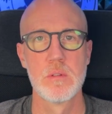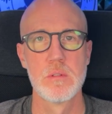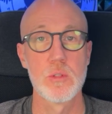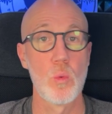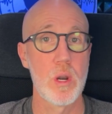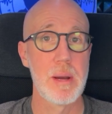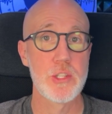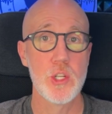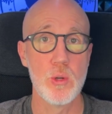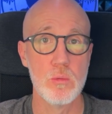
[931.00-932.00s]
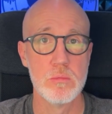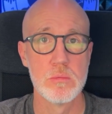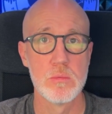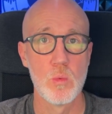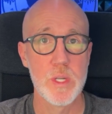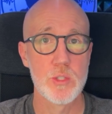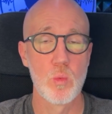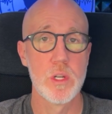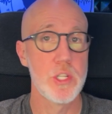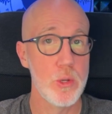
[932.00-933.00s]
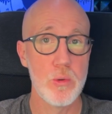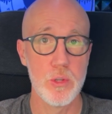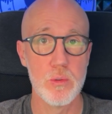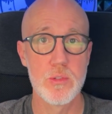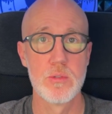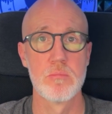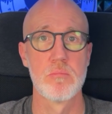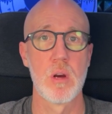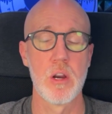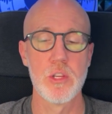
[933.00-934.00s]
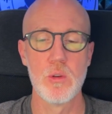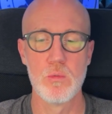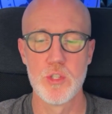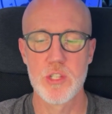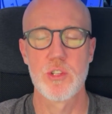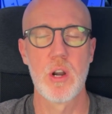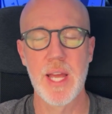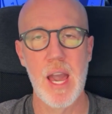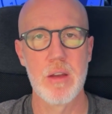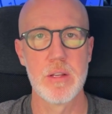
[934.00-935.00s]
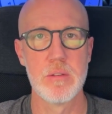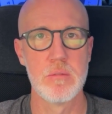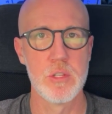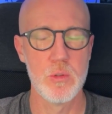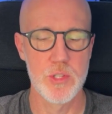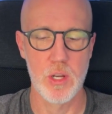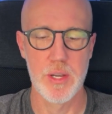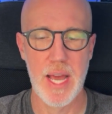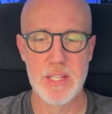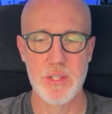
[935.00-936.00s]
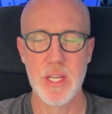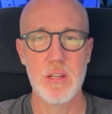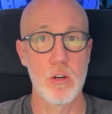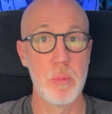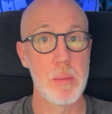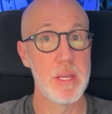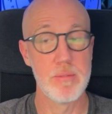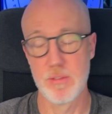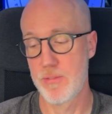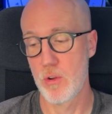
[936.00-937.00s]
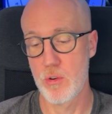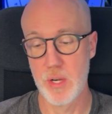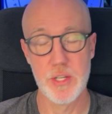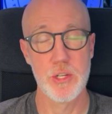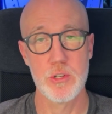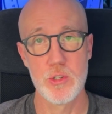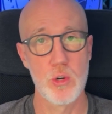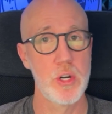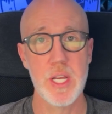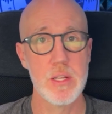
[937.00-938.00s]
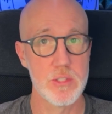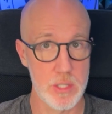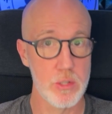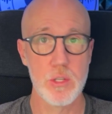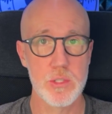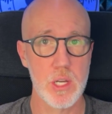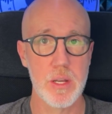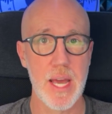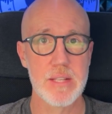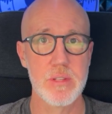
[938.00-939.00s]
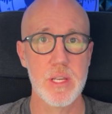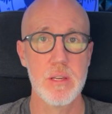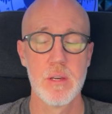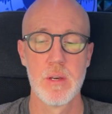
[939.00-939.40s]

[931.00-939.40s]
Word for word: So what about you? Which one do you use? Are you just starting out and using Audacity, or maybe even further into your journey and still using Audacity?